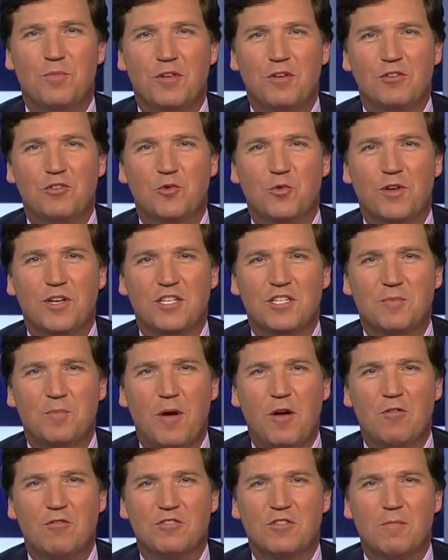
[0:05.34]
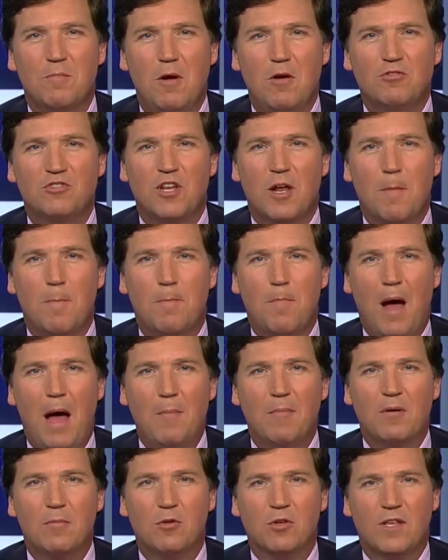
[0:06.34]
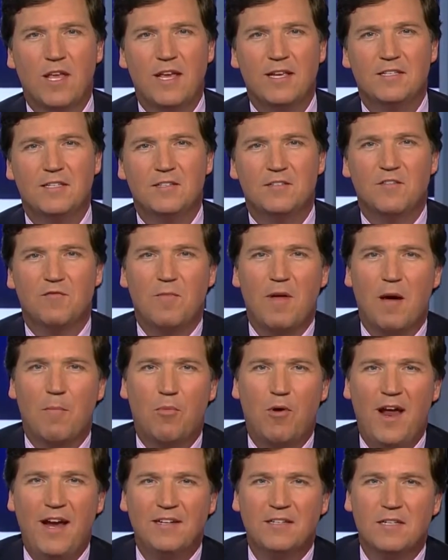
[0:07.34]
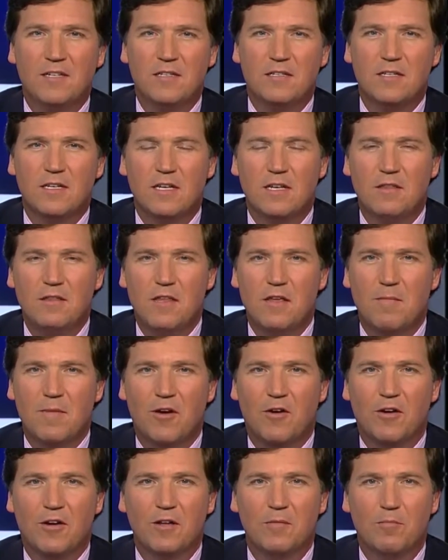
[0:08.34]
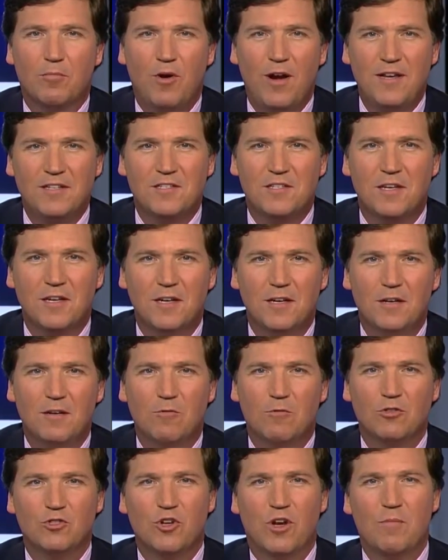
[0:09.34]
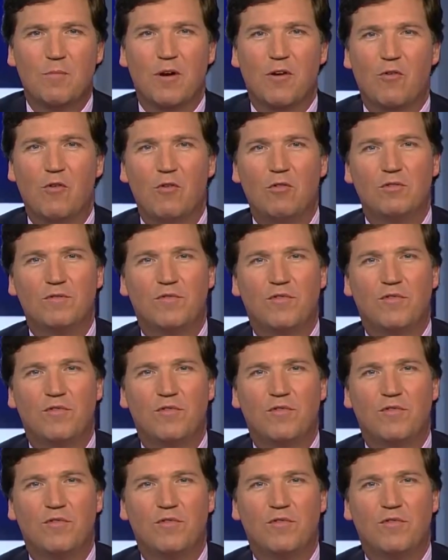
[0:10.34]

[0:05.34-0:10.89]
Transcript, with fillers: abuse, where we expose the most abominable cases of malpractice in the American press. We're joined by our old